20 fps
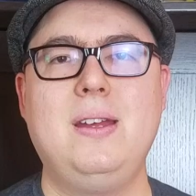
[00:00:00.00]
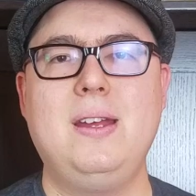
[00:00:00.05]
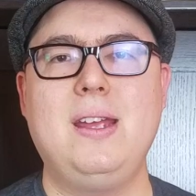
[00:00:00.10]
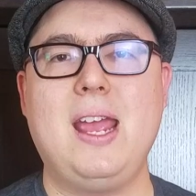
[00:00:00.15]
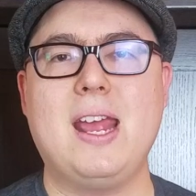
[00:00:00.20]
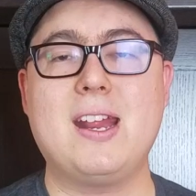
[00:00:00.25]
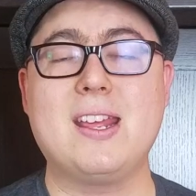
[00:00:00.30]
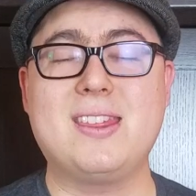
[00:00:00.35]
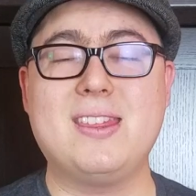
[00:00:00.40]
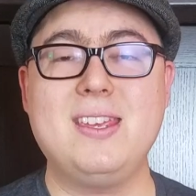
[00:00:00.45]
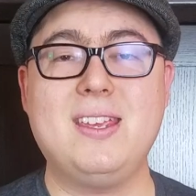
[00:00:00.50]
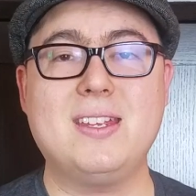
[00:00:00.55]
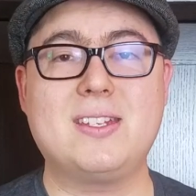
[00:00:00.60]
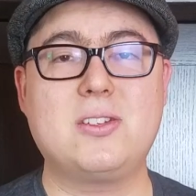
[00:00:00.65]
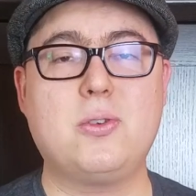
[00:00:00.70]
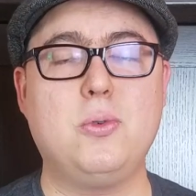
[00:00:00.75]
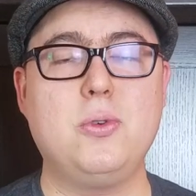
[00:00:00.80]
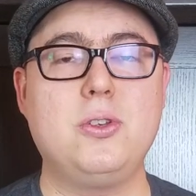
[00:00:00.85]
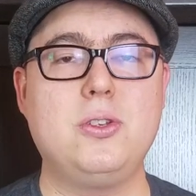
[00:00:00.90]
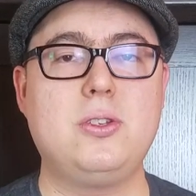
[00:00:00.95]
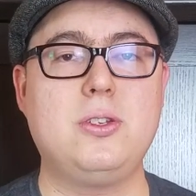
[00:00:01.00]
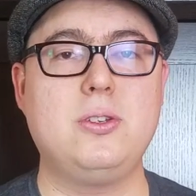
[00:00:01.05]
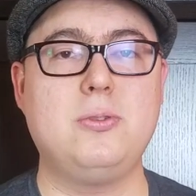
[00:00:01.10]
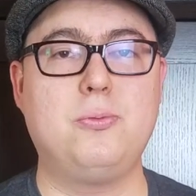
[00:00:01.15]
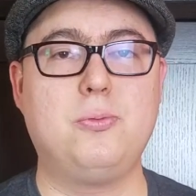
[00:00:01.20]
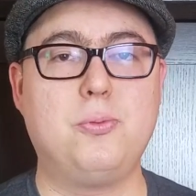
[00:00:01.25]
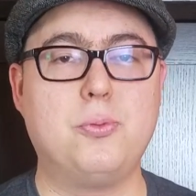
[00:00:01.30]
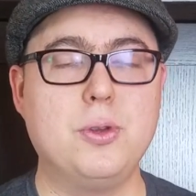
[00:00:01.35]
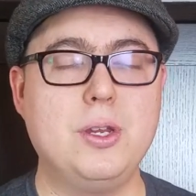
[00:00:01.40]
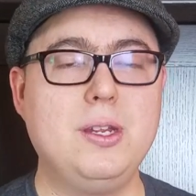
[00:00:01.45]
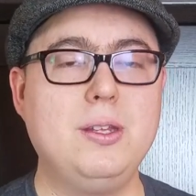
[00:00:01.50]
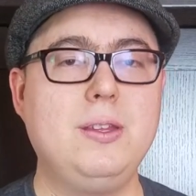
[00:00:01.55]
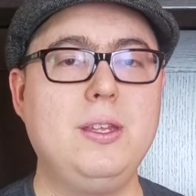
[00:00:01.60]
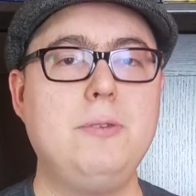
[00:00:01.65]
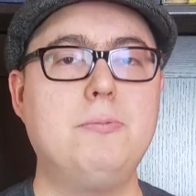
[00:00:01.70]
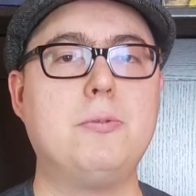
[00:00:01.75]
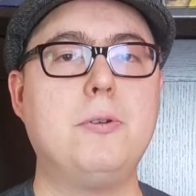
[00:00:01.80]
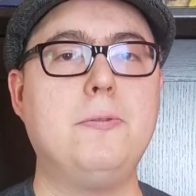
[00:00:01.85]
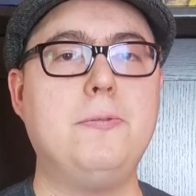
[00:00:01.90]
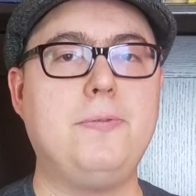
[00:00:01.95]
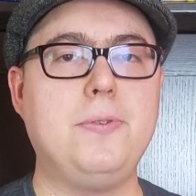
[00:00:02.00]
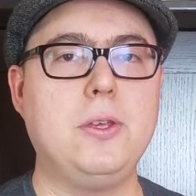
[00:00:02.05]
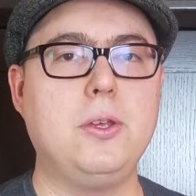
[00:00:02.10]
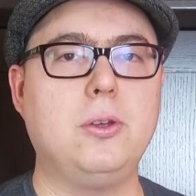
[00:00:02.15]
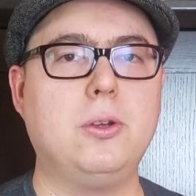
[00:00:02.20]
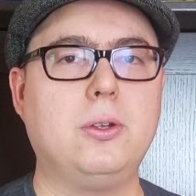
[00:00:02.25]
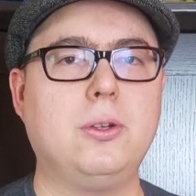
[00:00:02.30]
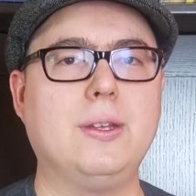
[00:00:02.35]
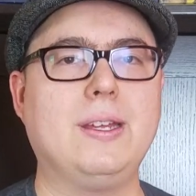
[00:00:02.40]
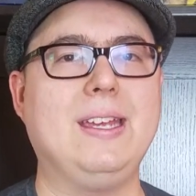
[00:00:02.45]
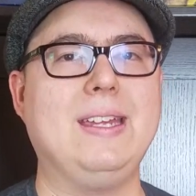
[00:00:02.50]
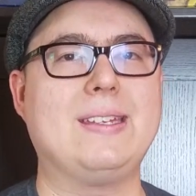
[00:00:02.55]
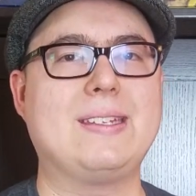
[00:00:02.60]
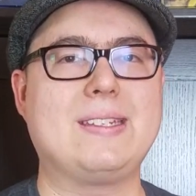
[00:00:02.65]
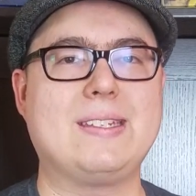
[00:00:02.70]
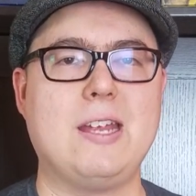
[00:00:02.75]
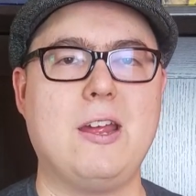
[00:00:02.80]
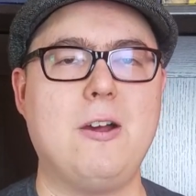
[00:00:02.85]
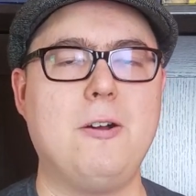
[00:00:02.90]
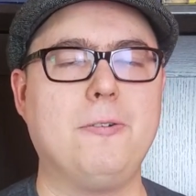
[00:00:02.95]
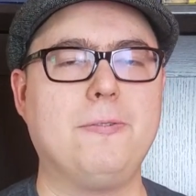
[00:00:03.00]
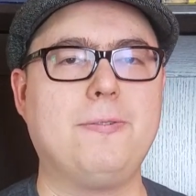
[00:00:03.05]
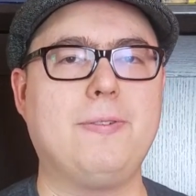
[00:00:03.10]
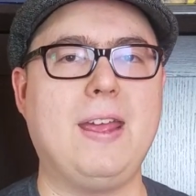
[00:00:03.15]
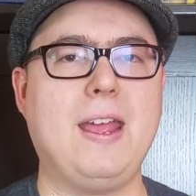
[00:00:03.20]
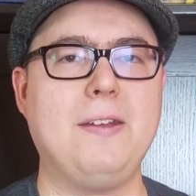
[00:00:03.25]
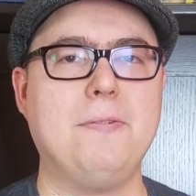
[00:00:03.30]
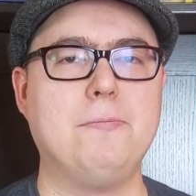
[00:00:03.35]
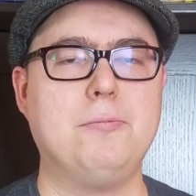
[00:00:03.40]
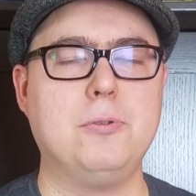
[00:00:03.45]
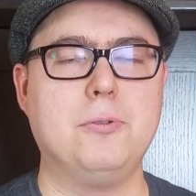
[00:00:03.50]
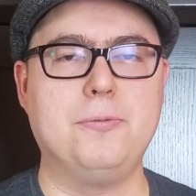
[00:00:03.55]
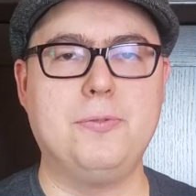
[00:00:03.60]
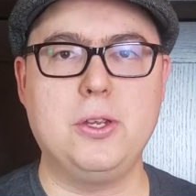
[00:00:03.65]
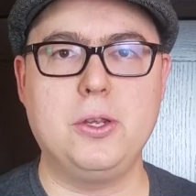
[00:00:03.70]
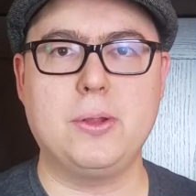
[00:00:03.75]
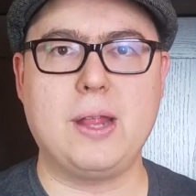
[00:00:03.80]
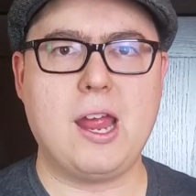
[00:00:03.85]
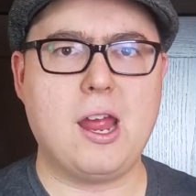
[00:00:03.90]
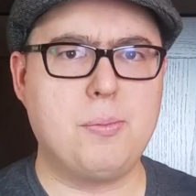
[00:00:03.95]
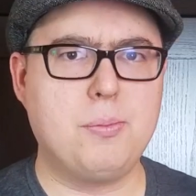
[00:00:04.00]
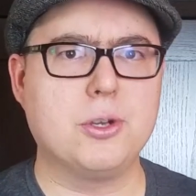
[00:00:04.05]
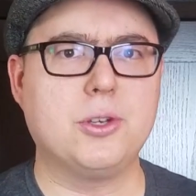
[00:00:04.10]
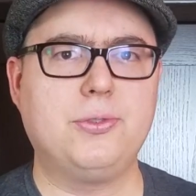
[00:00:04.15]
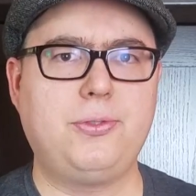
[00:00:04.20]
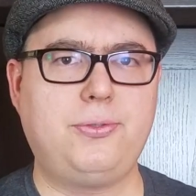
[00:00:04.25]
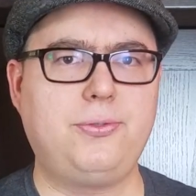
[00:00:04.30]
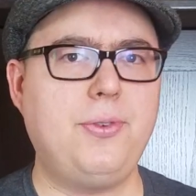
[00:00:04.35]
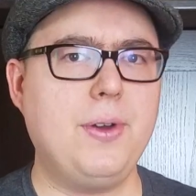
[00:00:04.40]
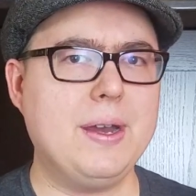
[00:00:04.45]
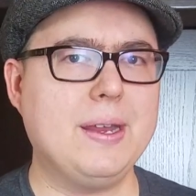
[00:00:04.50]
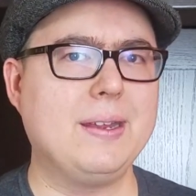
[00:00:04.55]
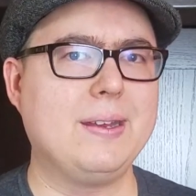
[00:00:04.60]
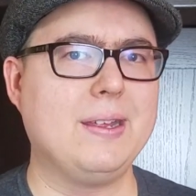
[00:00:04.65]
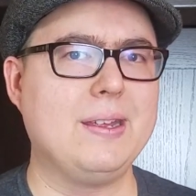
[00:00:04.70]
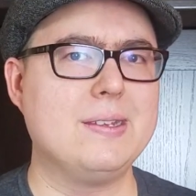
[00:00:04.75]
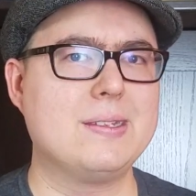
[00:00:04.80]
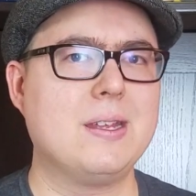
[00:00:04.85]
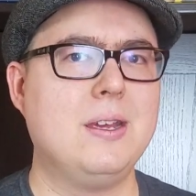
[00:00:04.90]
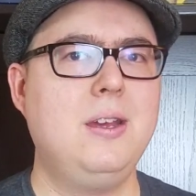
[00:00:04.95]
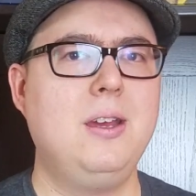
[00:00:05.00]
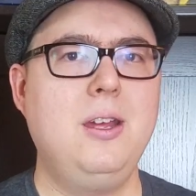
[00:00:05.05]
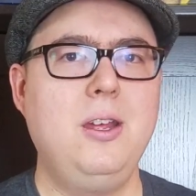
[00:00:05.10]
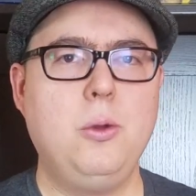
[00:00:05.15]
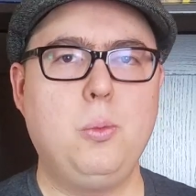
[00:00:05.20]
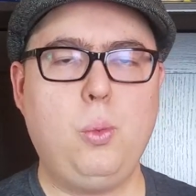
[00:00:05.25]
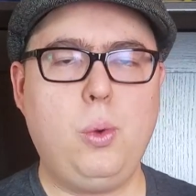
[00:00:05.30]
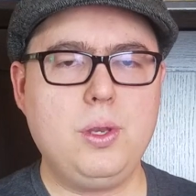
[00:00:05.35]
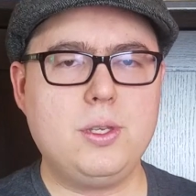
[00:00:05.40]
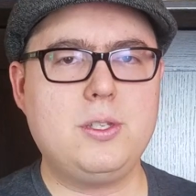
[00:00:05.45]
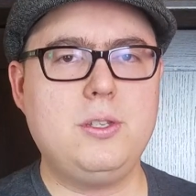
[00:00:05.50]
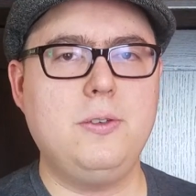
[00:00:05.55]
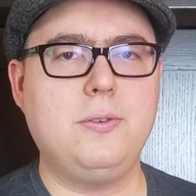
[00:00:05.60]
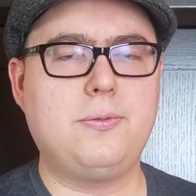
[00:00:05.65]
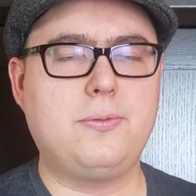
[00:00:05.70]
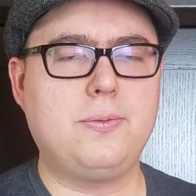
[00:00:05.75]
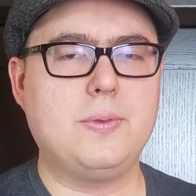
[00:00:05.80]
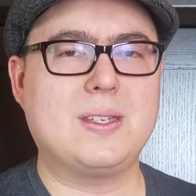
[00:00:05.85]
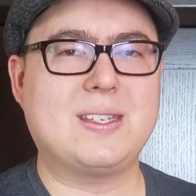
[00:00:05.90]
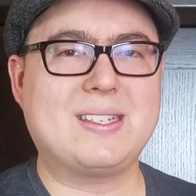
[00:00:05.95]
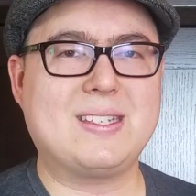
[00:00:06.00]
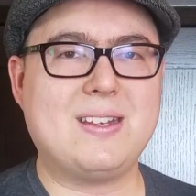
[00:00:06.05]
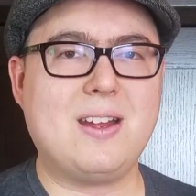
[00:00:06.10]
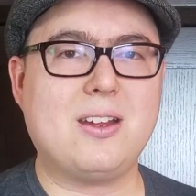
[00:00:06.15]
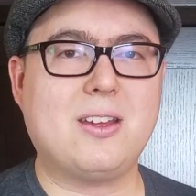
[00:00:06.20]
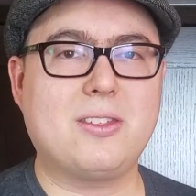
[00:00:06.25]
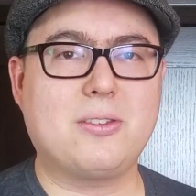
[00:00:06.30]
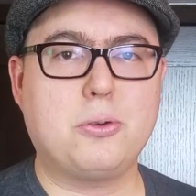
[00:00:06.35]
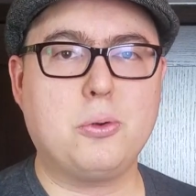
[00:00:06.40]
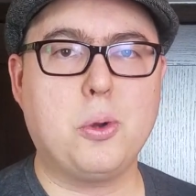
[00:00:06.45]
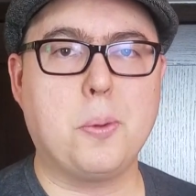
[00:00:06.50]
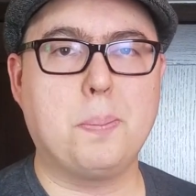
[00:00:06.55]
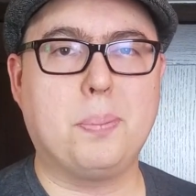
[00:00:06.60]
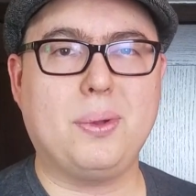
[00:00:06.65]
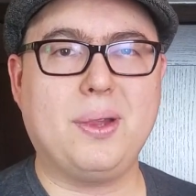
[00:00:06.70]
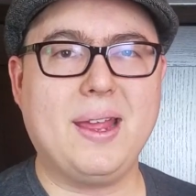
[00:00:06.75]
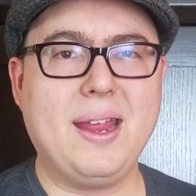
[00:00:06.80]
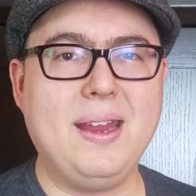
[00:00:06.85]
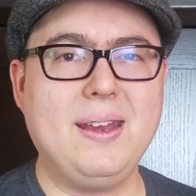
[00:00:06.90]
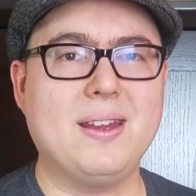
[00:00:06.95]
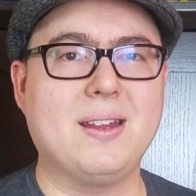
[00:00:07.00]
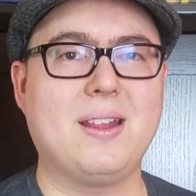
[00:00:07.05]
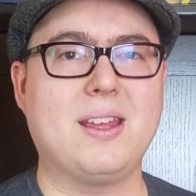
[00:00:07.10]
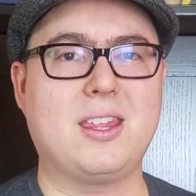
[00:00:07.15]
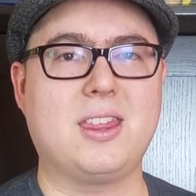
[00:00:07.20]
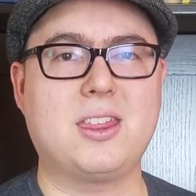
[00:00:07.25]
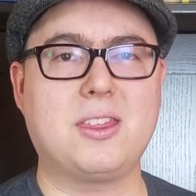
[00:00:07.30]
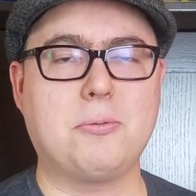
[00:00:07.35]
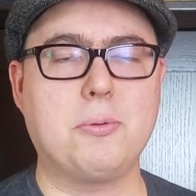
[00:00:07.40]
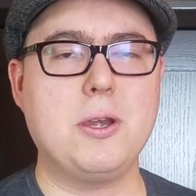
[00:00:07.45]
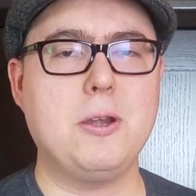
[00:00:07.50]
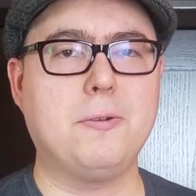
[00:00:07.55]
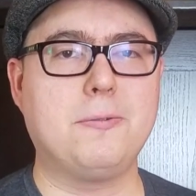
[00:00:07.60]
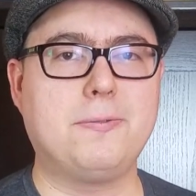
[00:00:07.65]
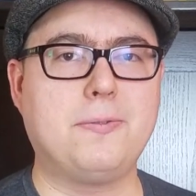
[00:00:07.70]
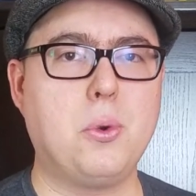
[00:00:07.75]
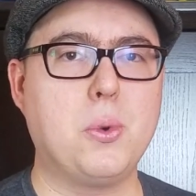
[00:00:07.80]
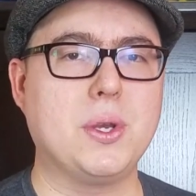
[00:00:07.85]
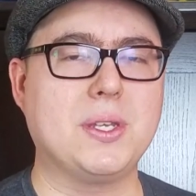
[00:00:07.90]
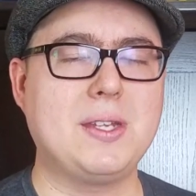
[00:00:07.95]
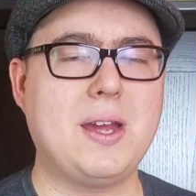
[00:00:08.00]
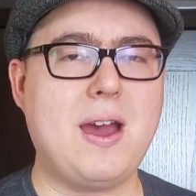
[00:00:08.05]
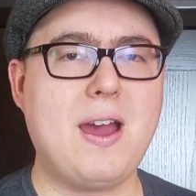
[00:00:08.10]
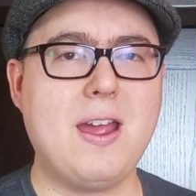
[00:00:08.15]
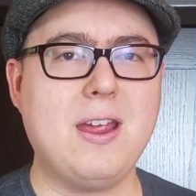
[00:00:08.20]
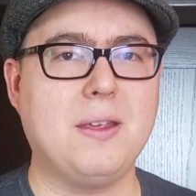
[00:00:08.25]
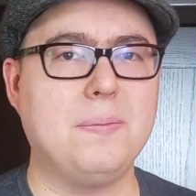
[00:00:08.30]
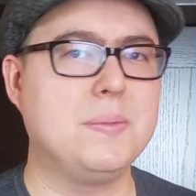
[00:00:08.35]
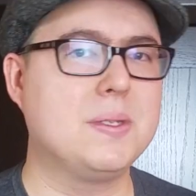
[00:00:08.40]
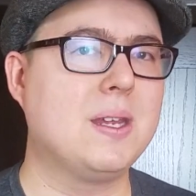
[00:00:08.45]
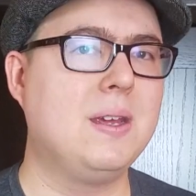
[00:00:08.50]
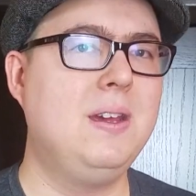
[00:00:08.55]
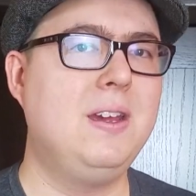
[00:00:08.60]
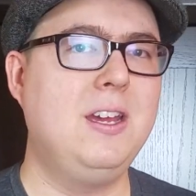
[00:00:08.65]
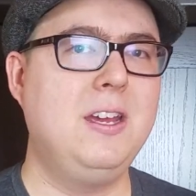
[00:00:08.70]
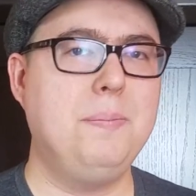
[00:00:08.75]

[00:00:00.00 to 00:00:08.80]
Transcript: and I think it's going to really reveal itself and reveal how much fun it is once you've stuck through and played it like 3 or 4 times,